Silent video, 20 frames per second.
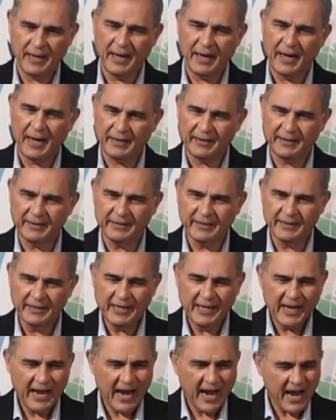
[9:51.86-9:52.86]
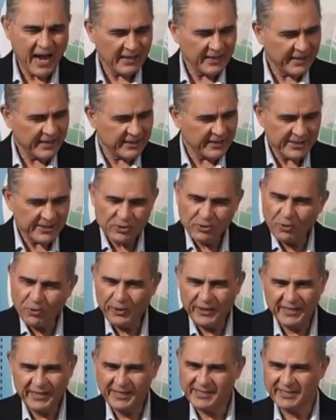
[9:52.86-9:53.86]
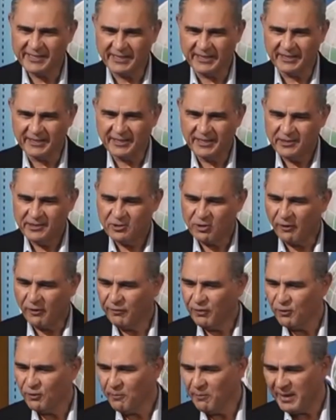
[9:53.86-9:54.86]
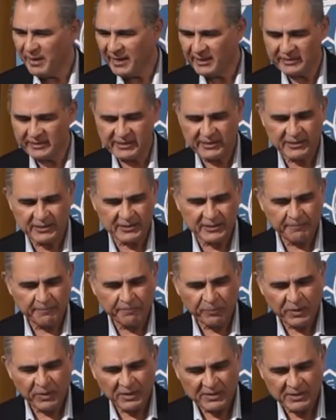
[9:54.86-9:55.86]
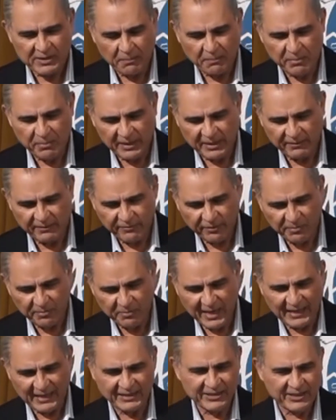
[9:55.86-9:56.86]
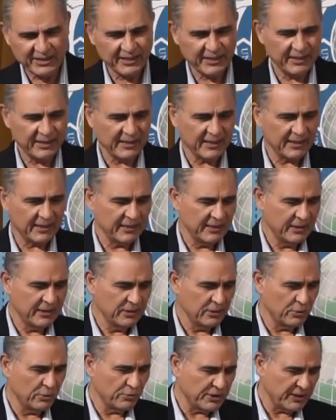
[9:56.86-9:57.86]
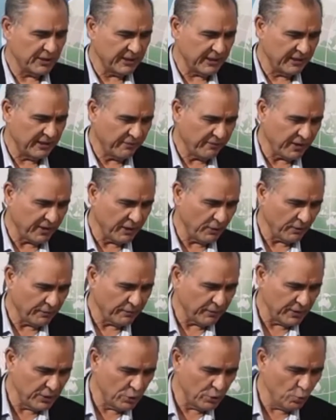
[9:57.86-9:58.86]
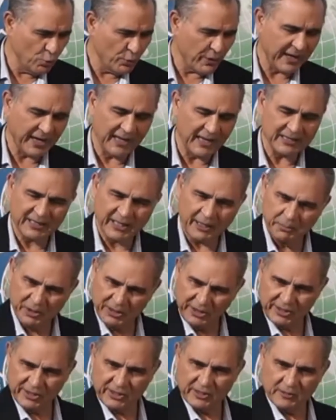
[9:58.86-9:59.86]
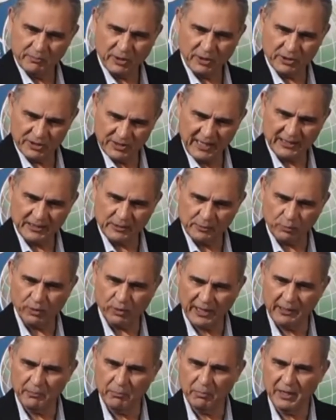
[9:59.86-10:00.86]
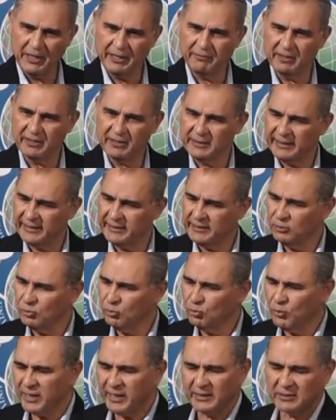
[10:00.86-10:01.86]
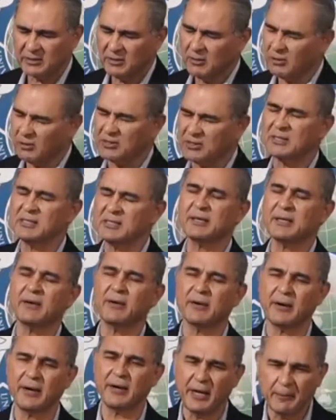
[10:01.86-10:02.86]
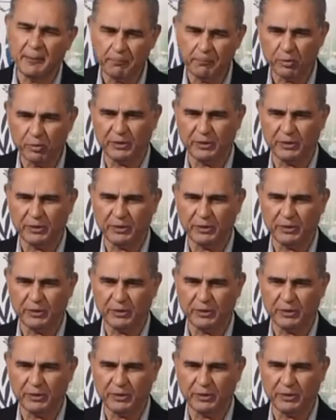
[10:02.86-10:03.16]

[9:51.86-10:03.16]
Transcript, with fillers: and, and it is so easy. So if you make somebody from Nigeria to sit in front of a U K S M Es, because that's what I believe in, that U K has got such a great